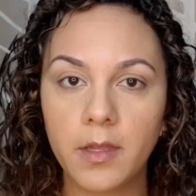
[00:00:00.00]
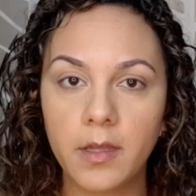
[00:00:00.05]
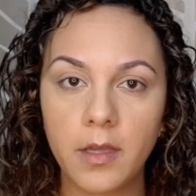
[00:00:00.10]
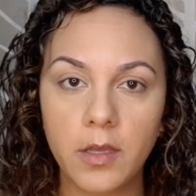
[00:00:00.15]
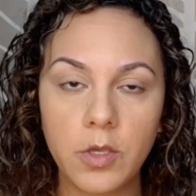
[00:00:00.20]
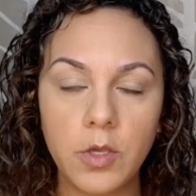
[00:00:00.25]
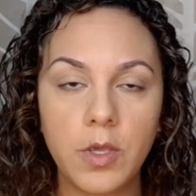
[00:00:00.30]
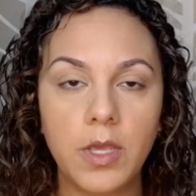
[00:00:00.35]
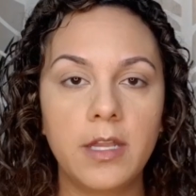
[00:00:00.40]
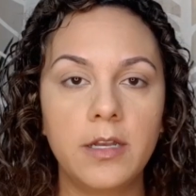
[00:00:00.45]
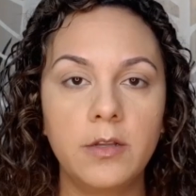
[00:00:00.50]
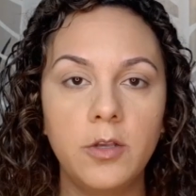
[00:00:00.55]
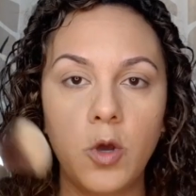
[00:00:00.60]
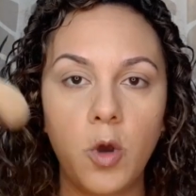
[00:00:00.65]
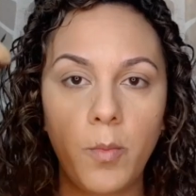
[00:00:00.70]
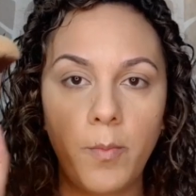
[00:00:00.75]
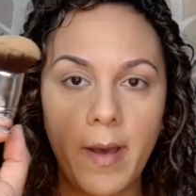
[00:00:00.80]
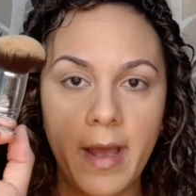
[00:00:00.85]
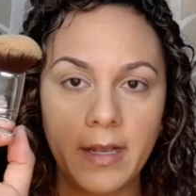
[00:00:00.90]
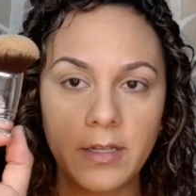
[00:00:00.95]
you can
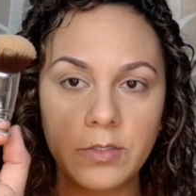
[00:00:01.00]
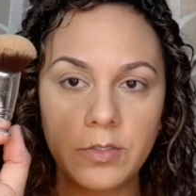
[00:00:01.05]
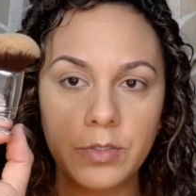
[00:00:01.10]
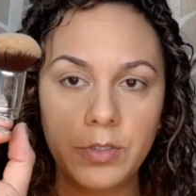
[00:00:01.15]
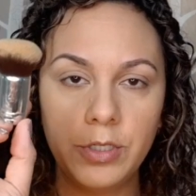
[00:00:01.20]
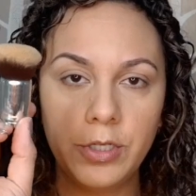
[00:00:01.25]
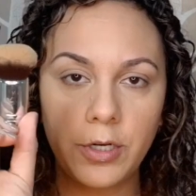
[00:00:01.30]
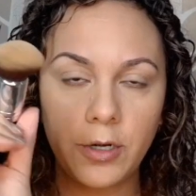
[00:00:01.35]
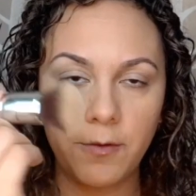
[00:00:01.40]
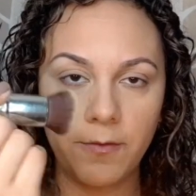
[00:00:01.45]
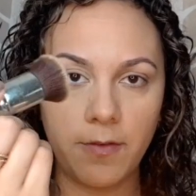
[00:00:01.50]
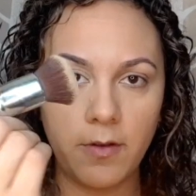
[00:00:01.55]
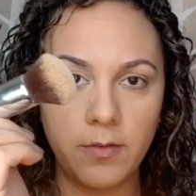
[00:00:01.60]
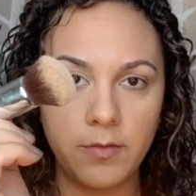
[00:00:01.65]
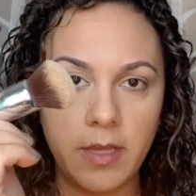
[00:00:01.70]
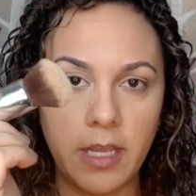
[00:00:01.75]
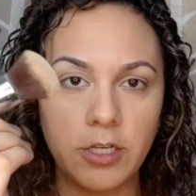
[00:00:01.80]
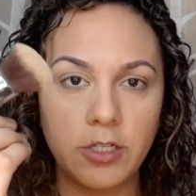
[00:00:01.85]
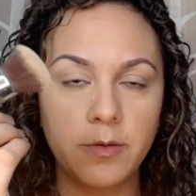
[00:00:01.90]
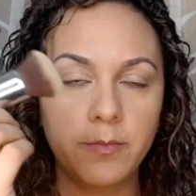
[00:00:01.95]
go back to your
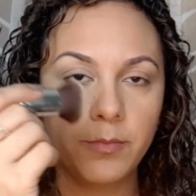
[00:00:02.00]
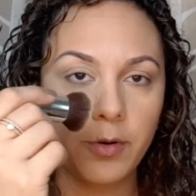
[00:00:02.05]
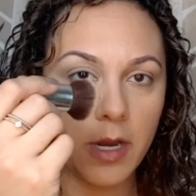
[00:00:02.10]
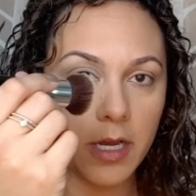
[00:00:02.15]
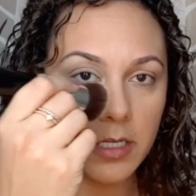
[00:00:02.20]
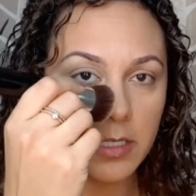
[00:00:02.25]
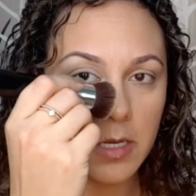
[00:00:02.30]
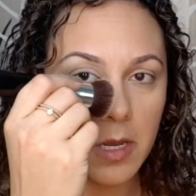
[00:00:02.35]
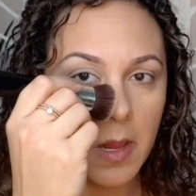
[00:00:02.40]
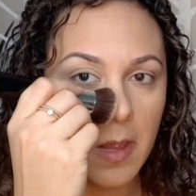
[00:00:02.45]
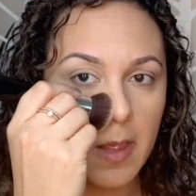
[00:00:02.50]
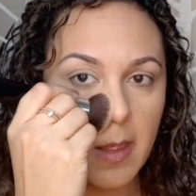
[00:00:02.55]
foundation brush